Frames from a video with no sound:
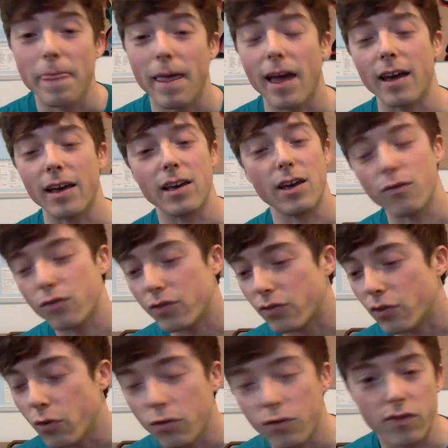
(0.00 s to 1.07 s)
and give
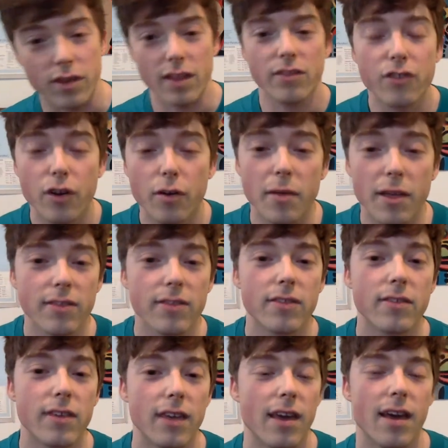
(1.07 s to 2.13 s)
students
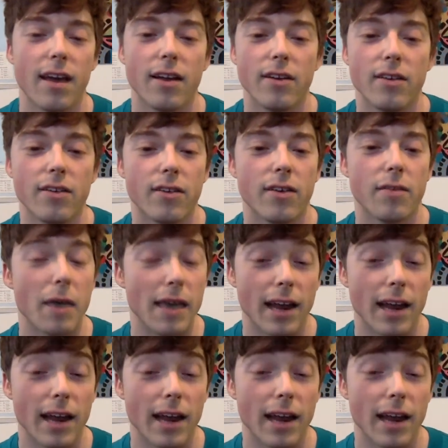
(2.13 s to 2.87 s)
instruments and make